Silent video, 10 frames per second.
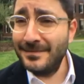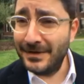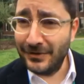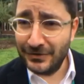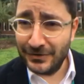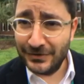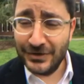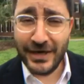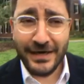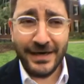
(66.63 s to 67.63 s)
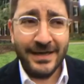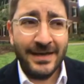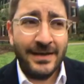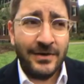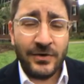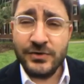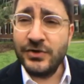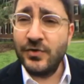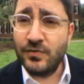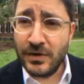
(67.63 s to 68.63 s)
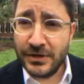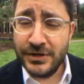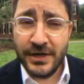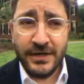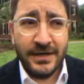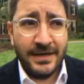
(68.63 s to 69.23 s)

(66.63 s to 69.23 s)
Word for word: but not just China, also Russia.